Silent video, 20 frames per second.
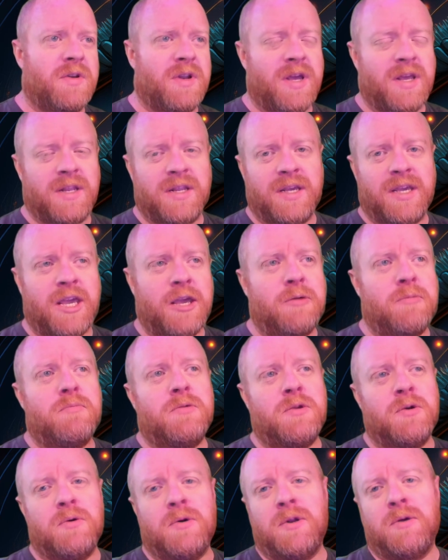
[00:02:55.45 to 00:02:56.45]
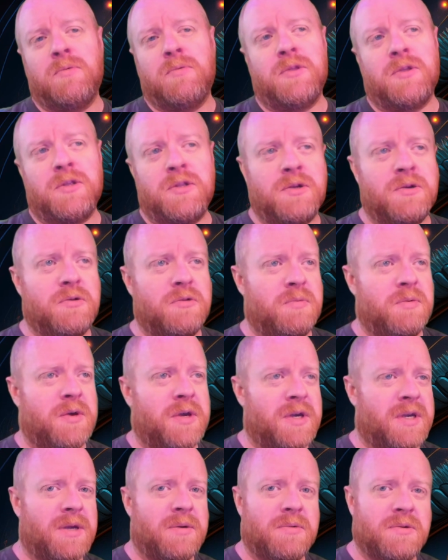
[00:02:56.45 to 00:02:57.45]
and I had to keep doing it with a
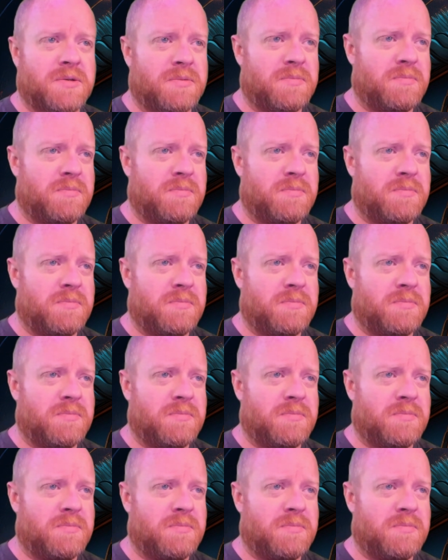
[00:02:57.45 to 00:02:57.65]
toothpick. It was